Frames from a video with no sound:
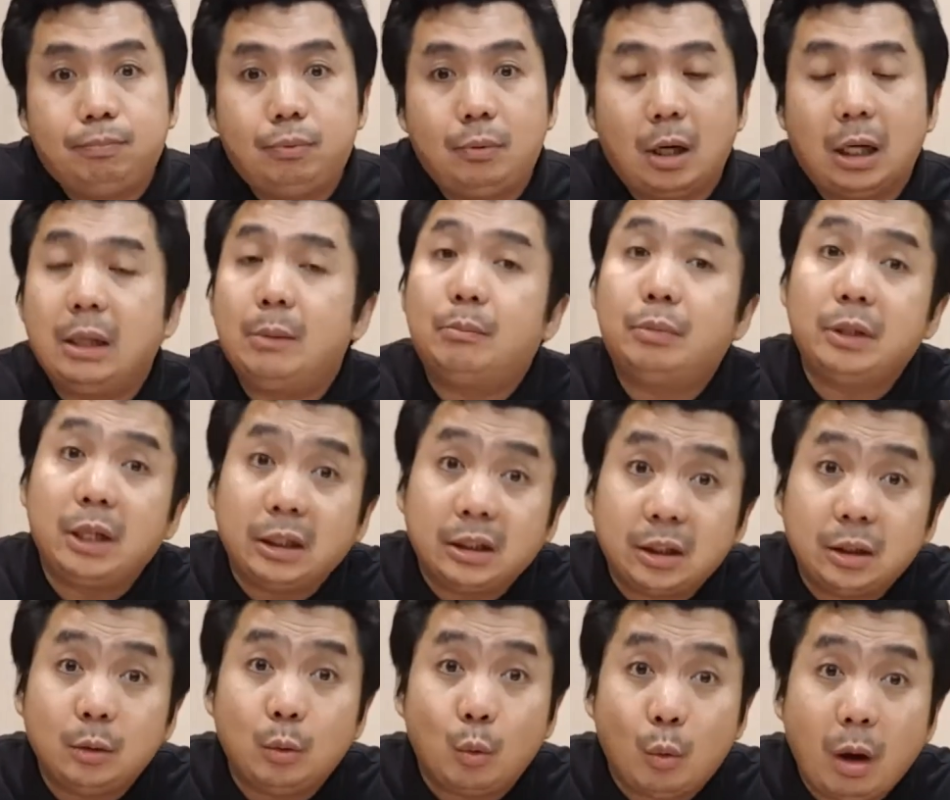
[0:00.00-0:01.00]
alam po
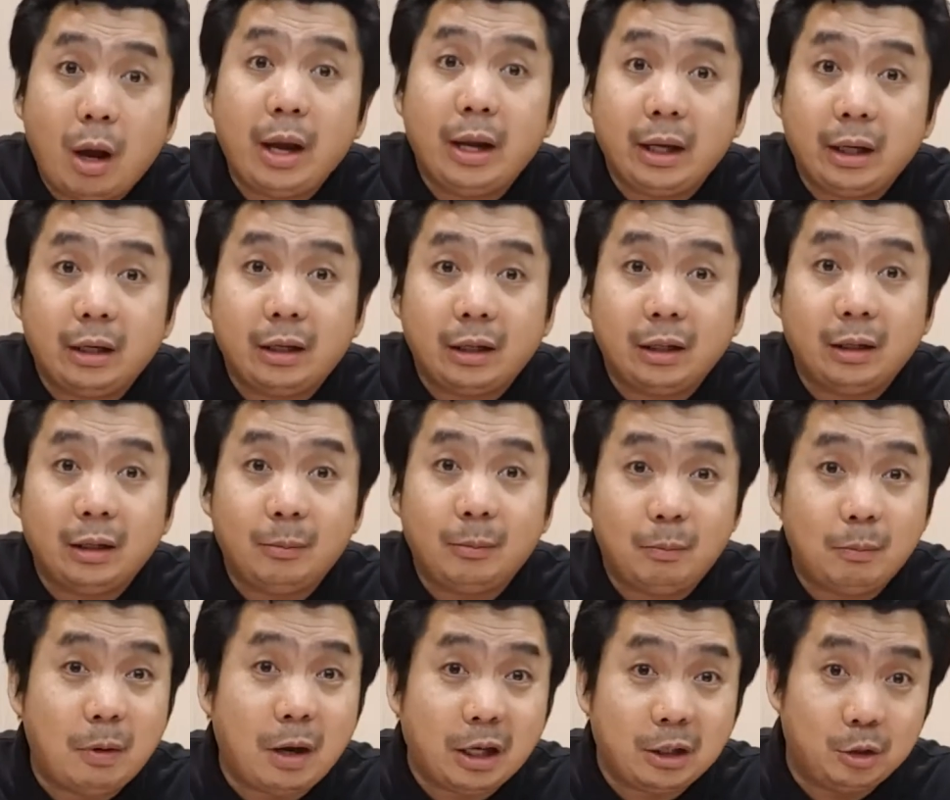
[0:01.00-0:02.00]
natin why,
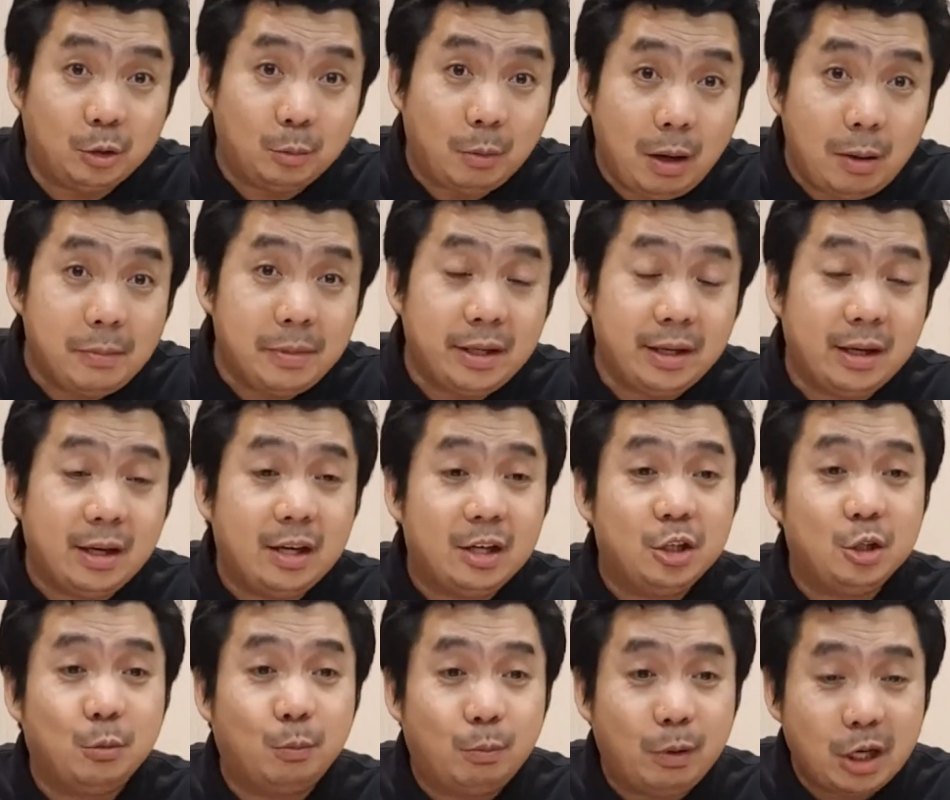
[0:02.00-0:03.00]
kahit dumami,
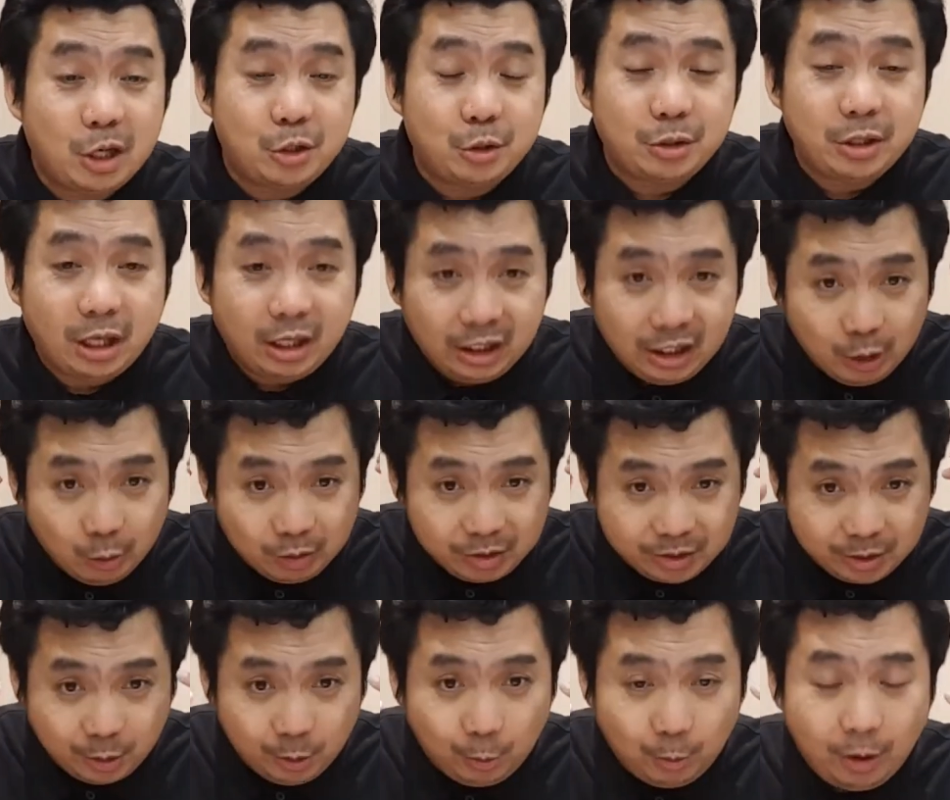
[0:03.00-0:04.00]
yung pleasure na. He was
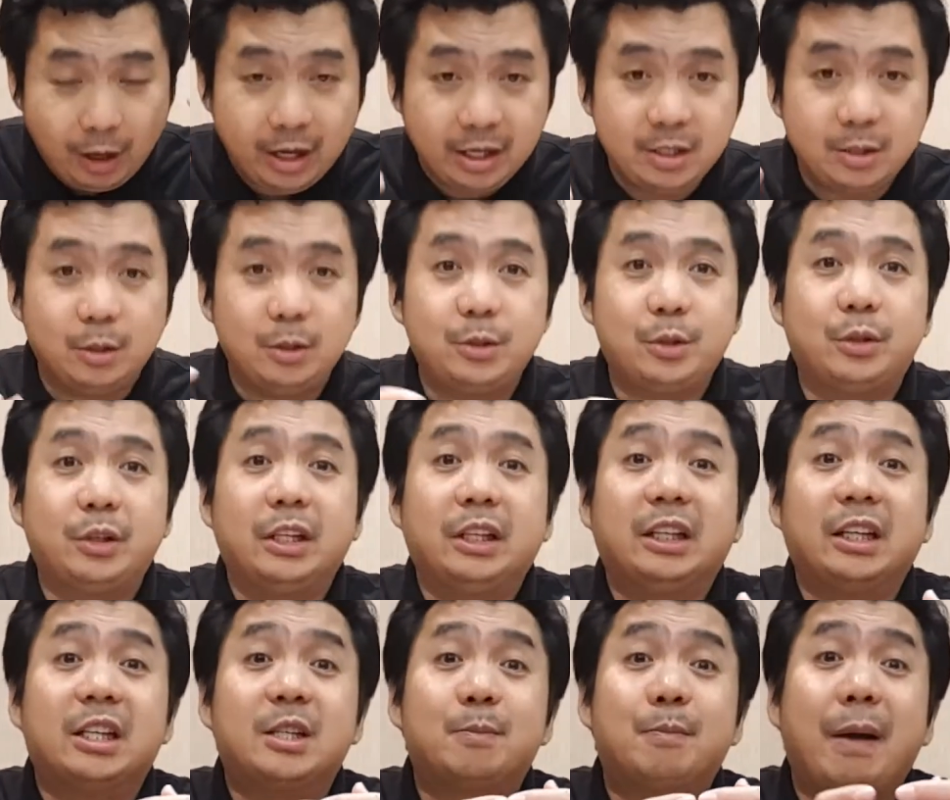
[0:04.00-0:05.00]
so wise also, it
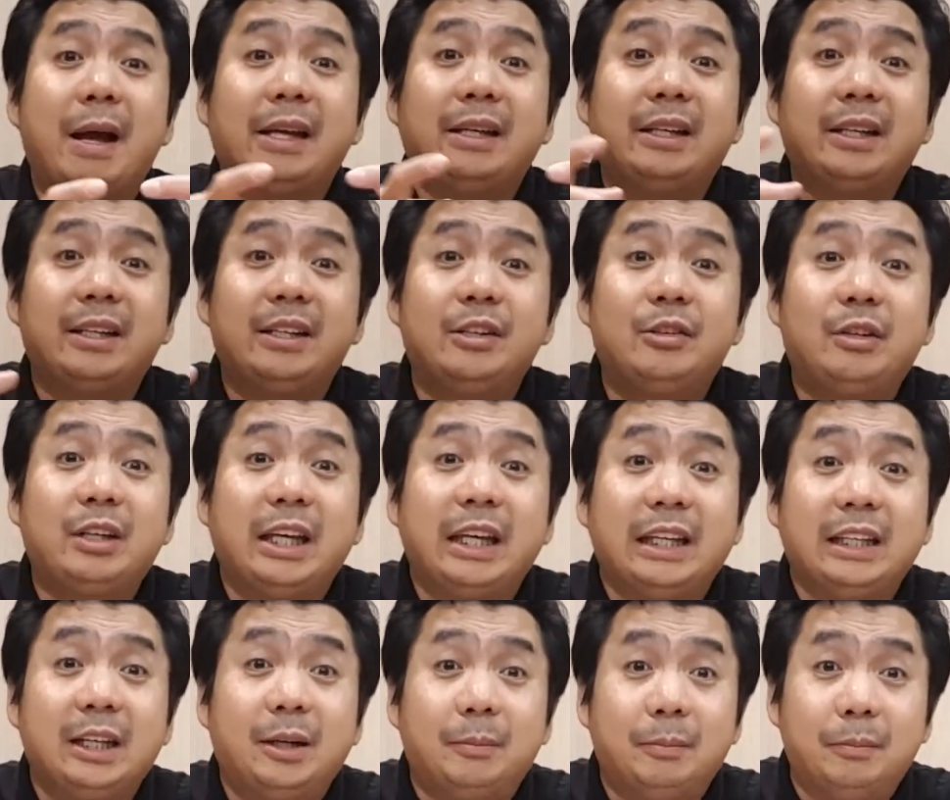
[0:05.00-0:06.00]
expanded yung
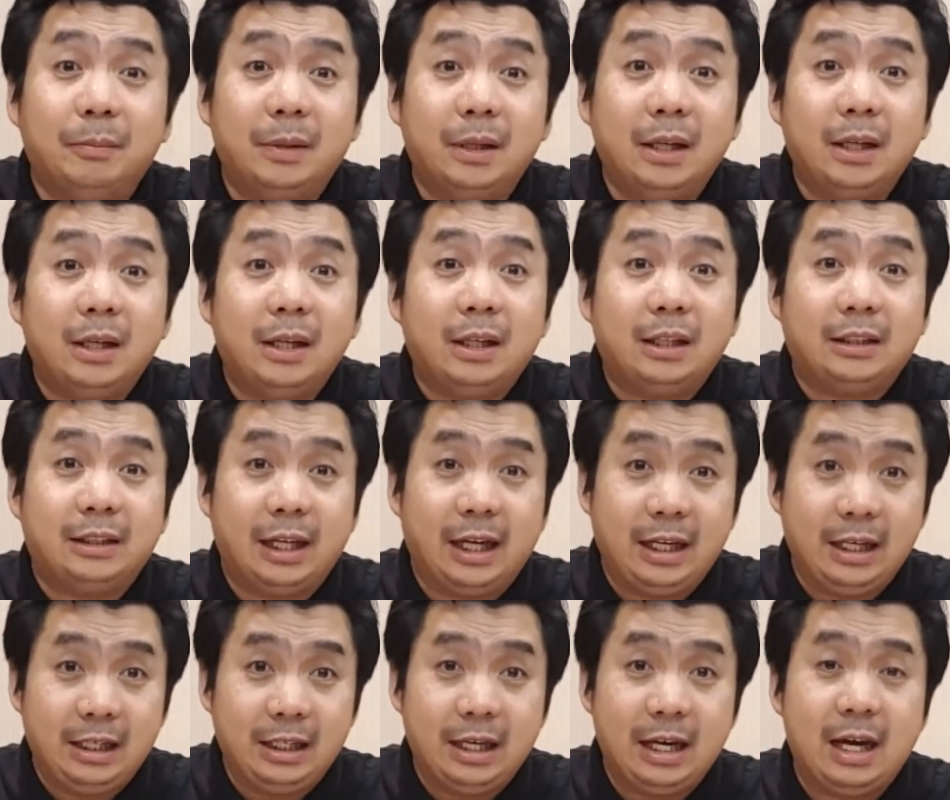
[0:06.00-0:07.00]
kingdom.
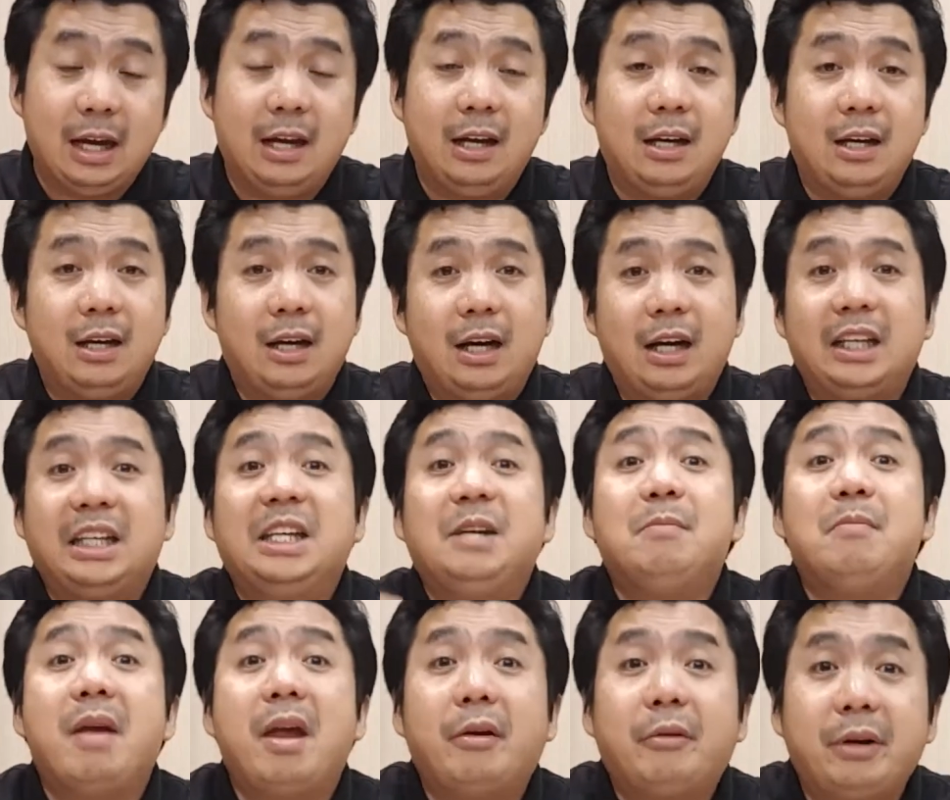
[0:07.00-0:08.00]
Dahil nga, uh, he
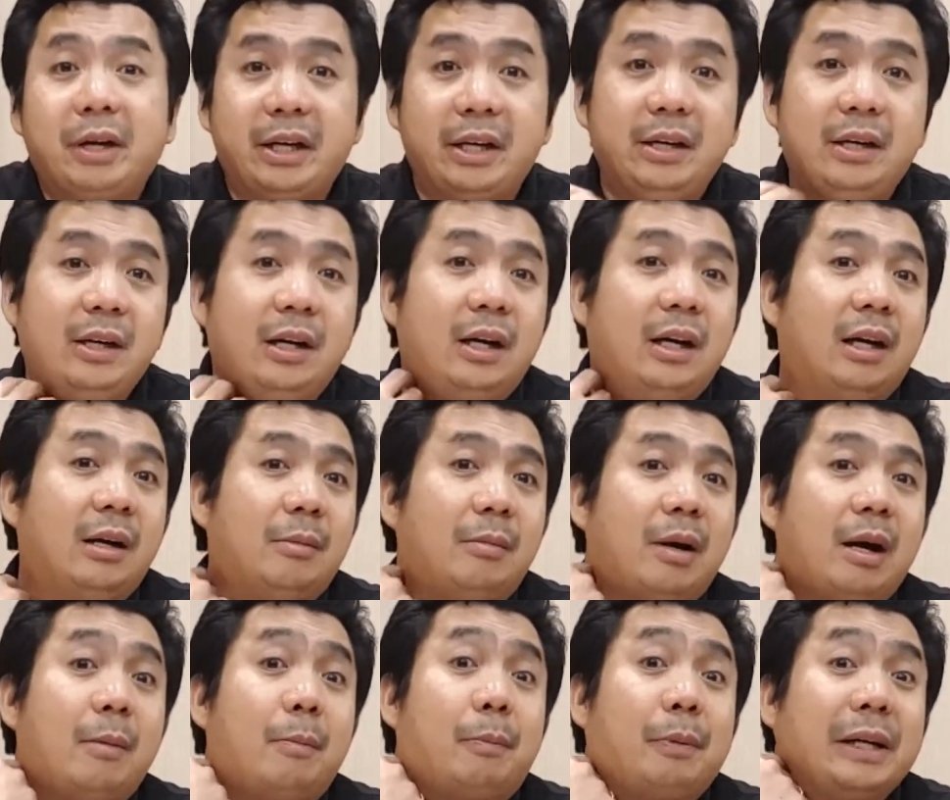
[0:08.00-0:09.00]
married uh,
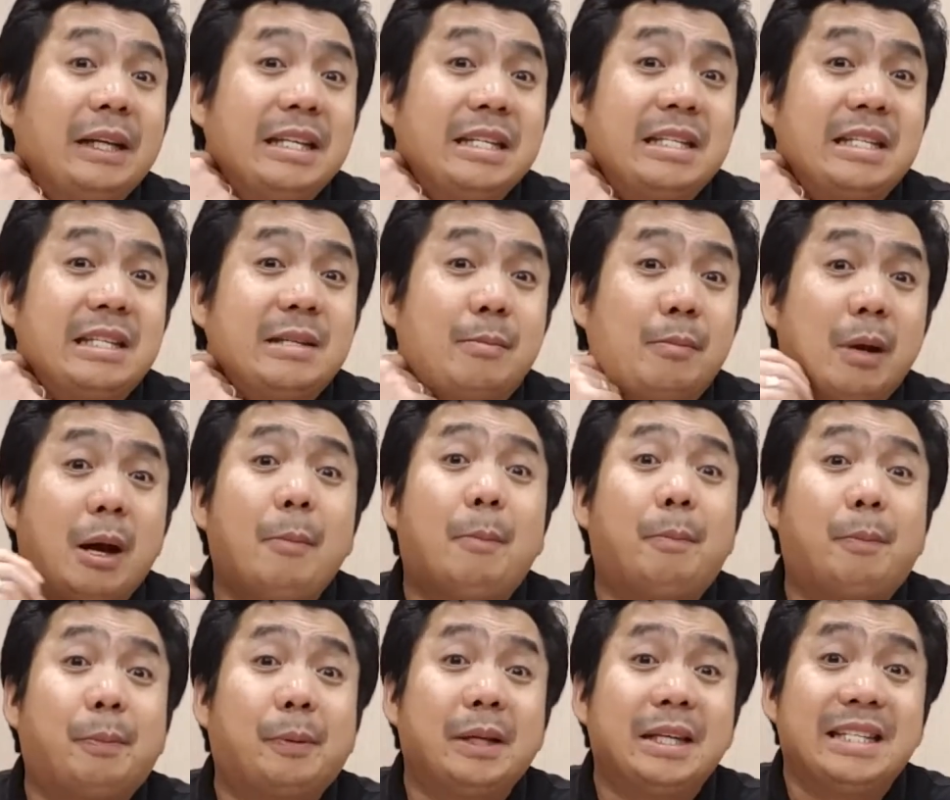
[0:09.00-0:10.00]
mga prince,
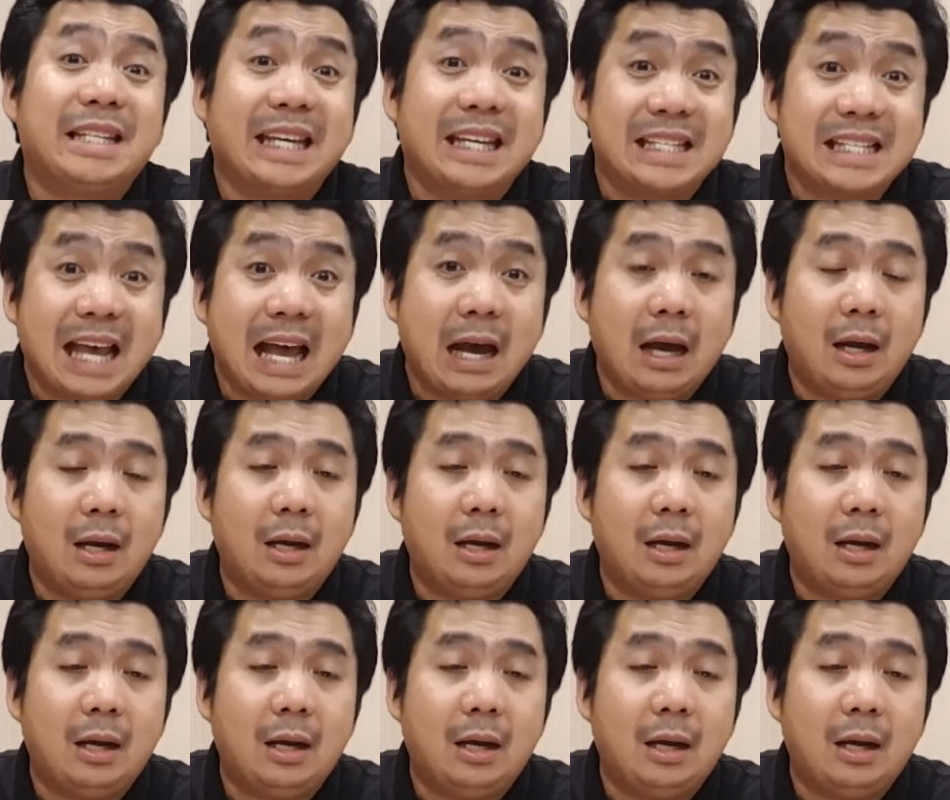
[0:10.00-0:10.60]
mga prinsesa.